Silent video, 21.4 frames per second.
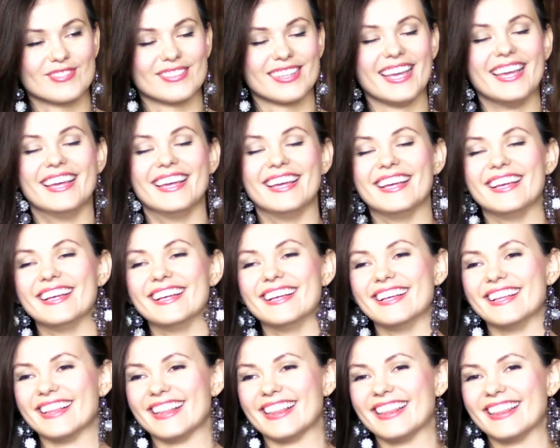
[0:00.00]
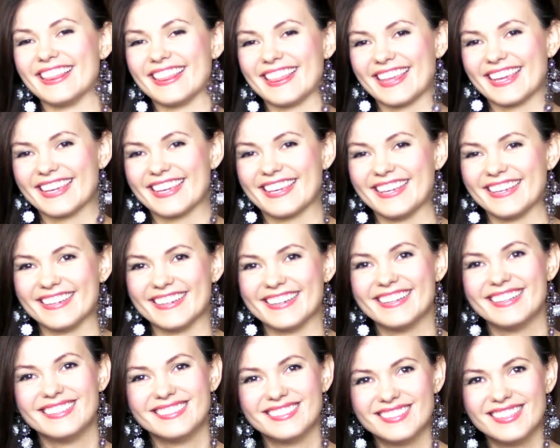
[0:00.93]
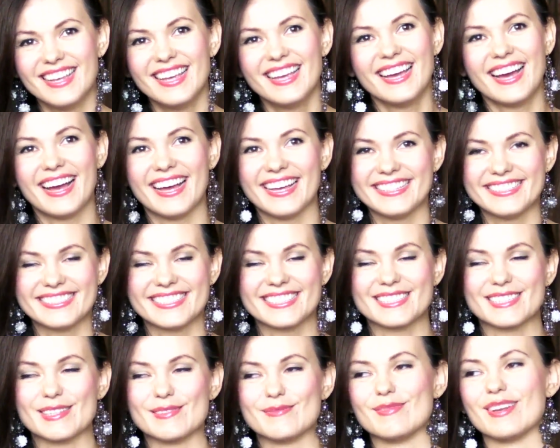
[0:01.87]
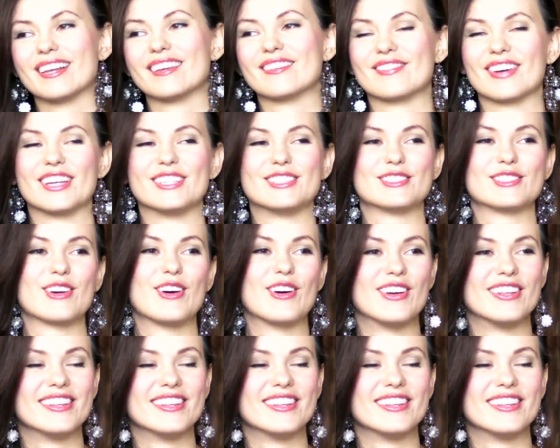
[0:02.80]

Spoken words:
Thank you. I still can't believe I saw